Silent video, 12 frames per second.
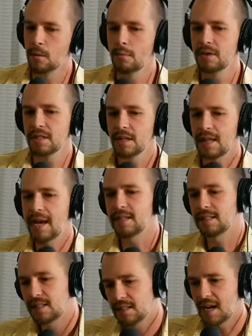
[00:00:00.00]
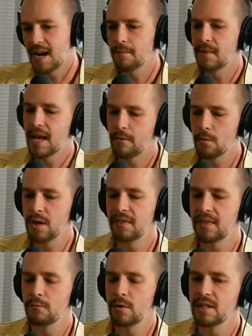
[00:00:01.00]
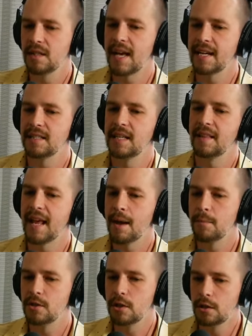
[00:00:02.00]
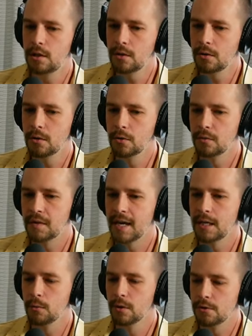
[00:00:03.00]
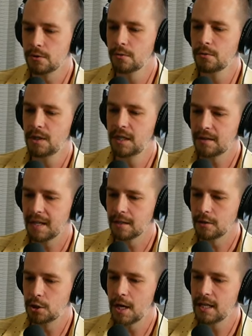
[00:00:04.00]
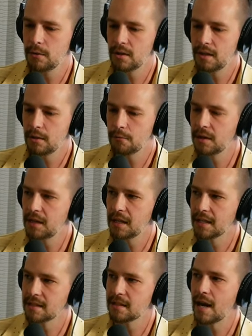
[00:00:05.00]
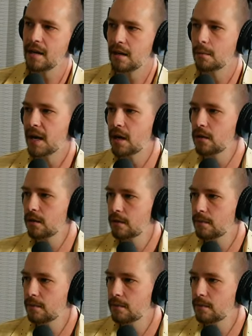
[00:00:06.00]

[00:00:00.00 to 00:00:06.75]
What was the last time that, what was the last thing that happened to you that you were truly like genuinely really excited about?